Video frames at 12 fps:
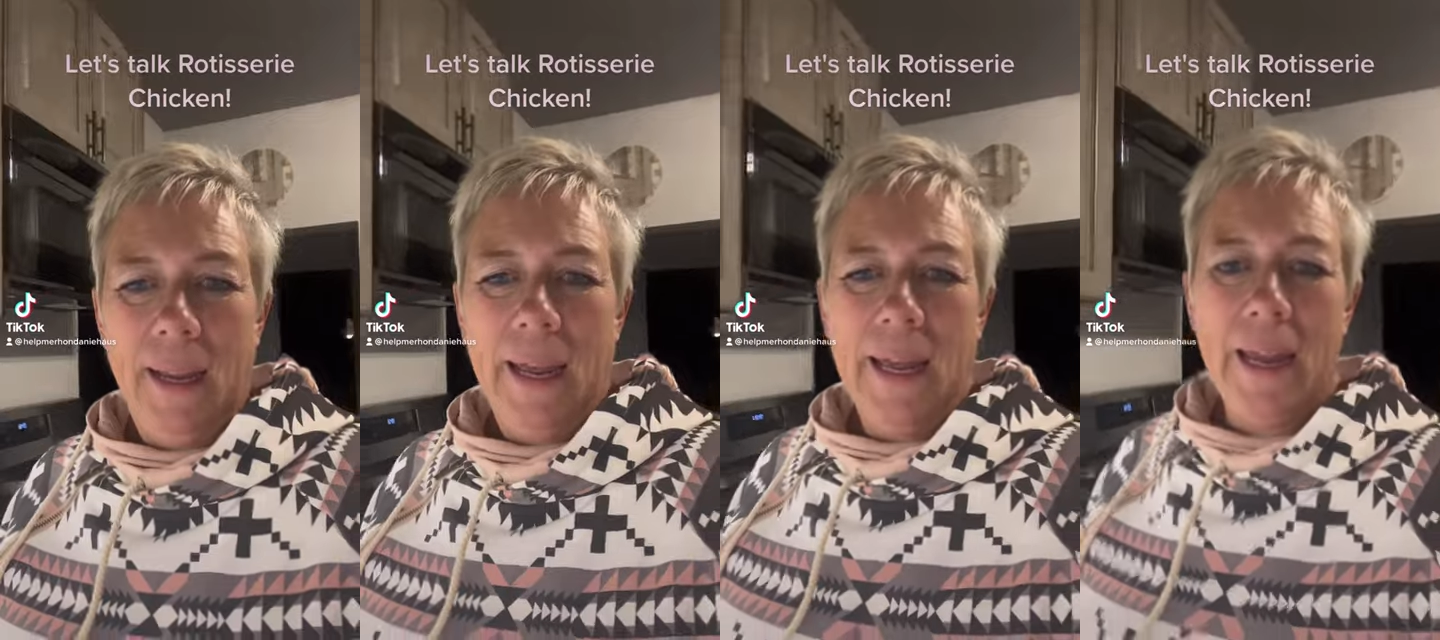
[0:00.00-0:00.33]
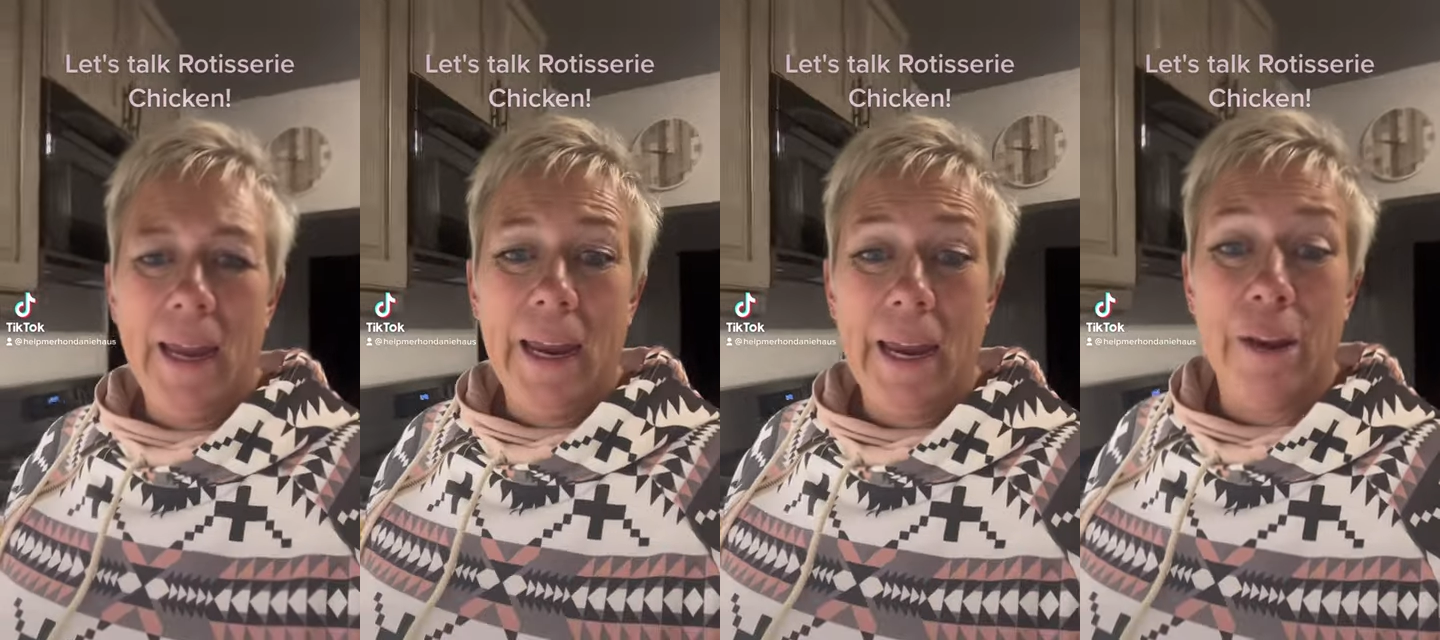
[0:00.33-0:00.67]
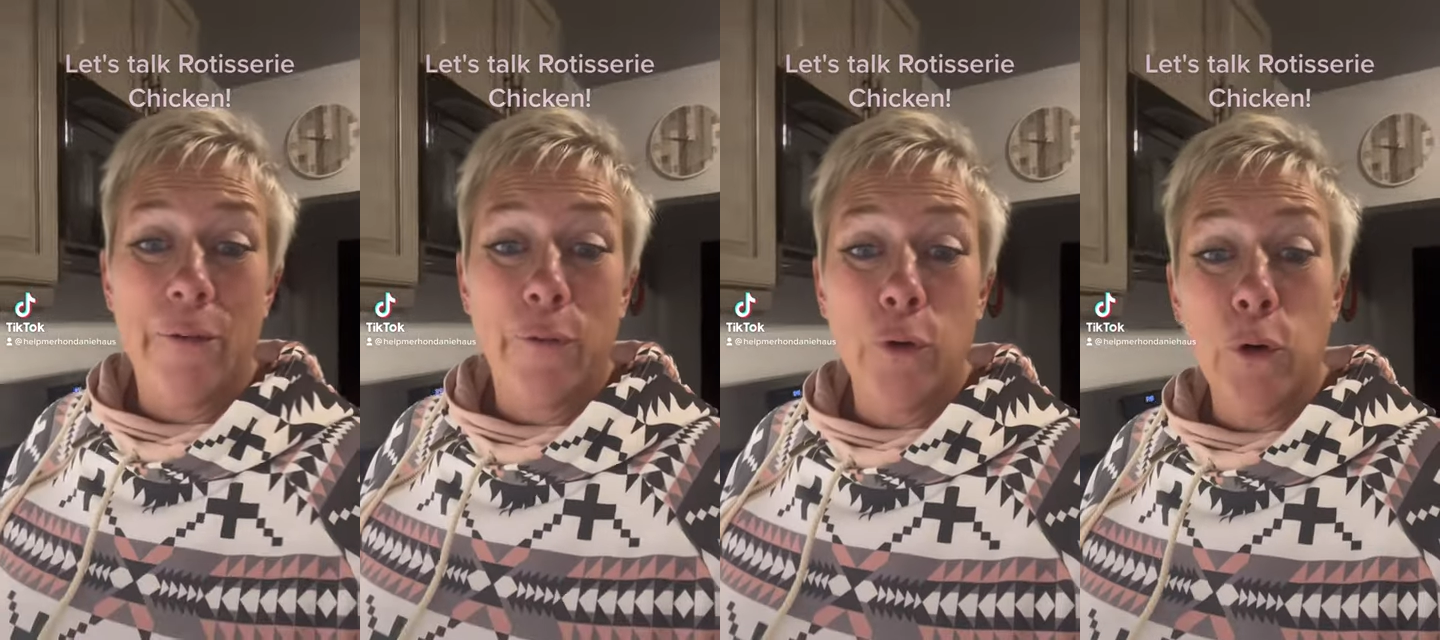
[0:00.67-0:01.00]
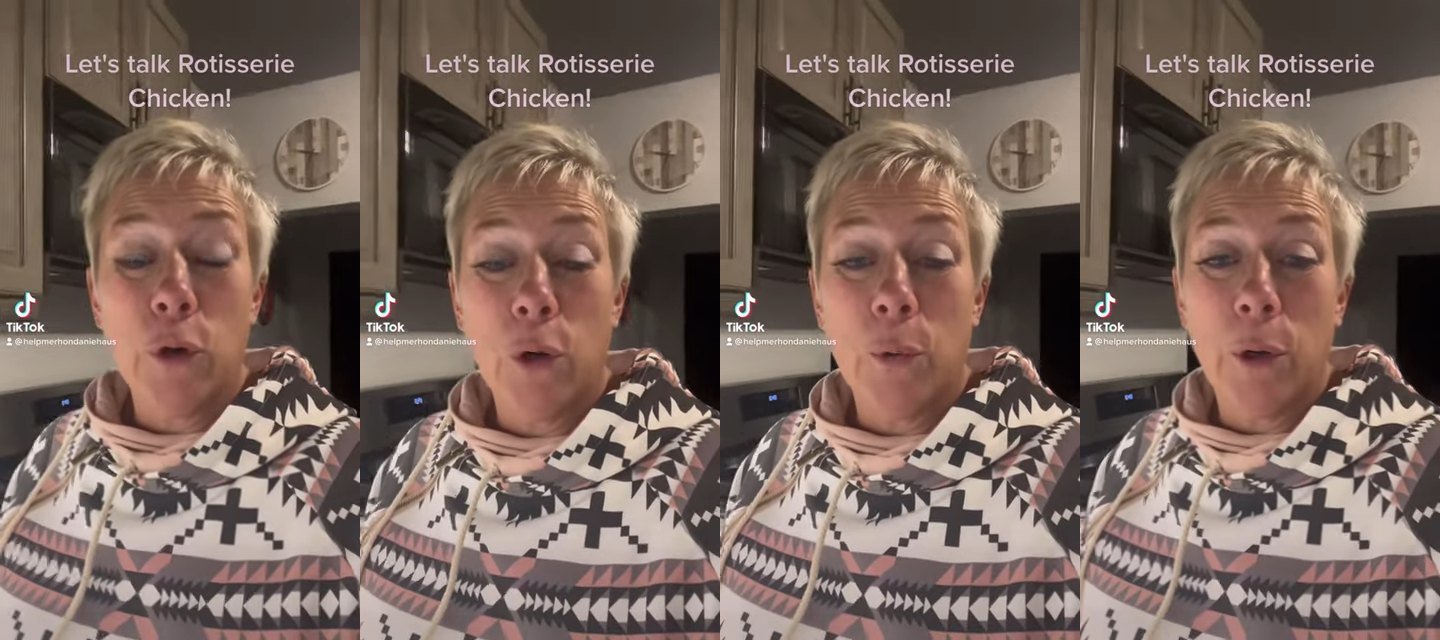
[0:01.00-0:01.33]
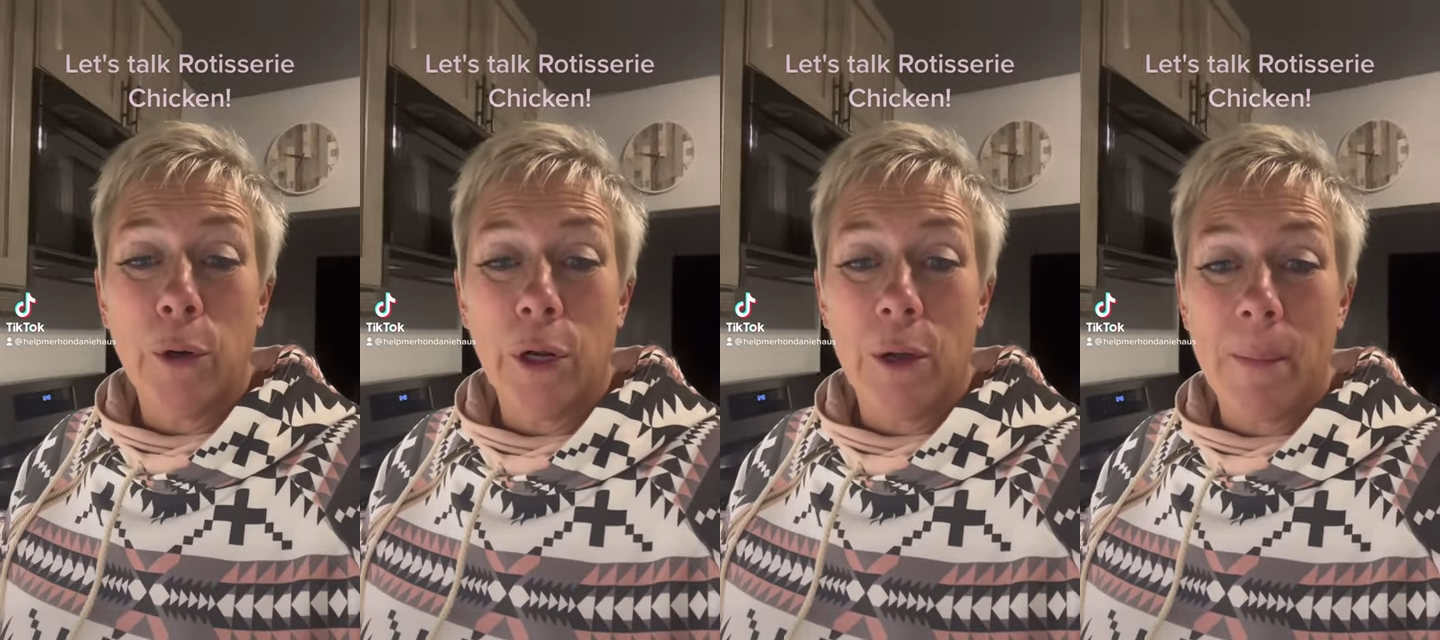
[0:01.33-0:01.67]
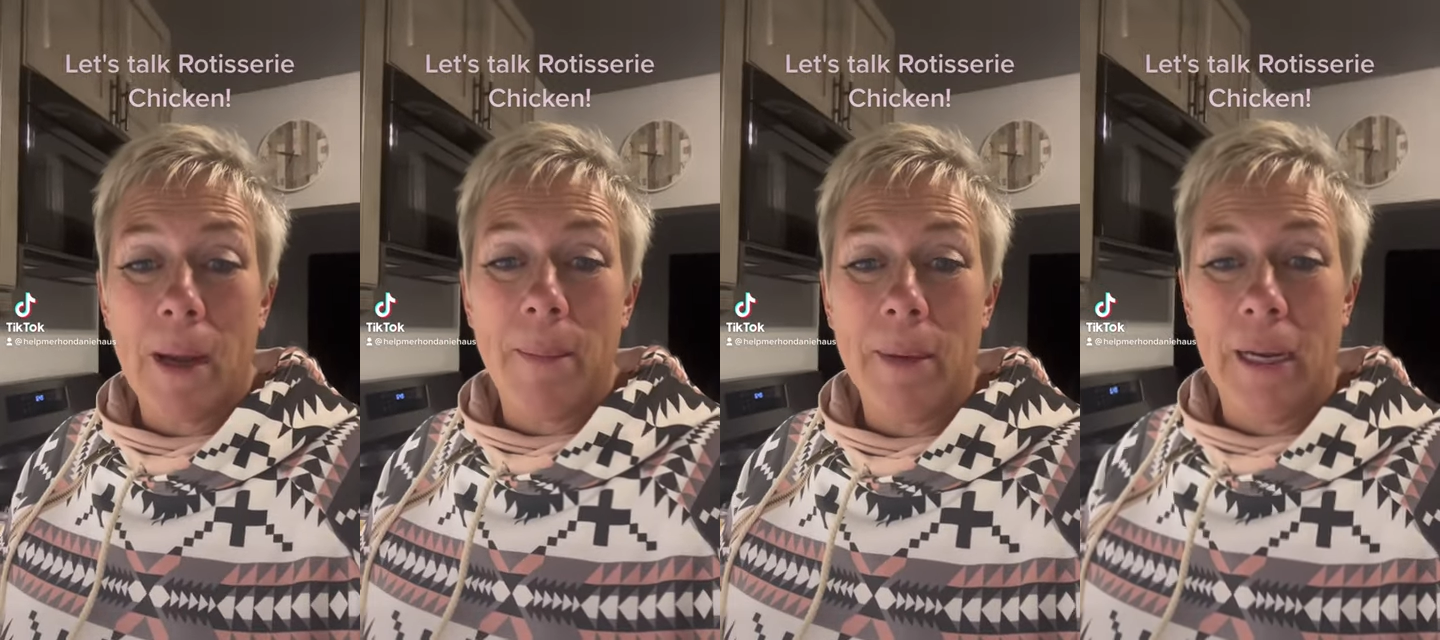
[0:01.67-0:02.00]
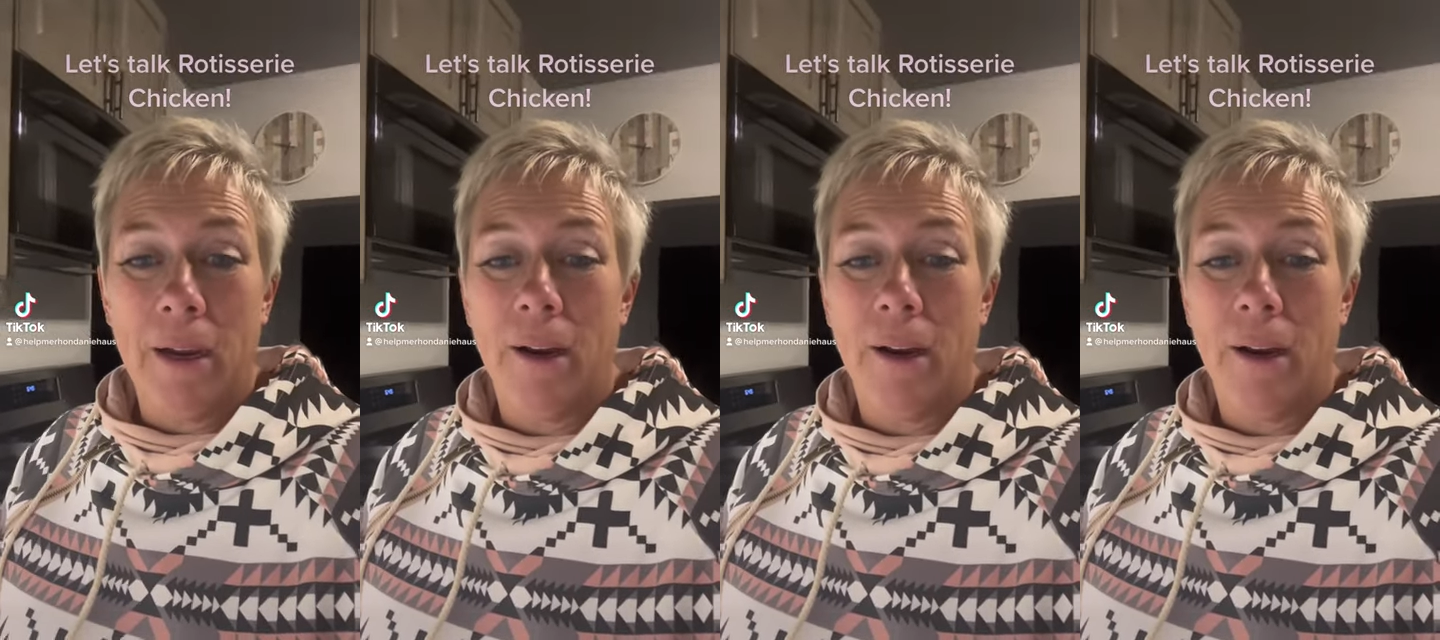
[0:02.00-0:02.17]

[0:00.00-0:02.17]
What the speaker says: Hey, Frugal Rodeo Mom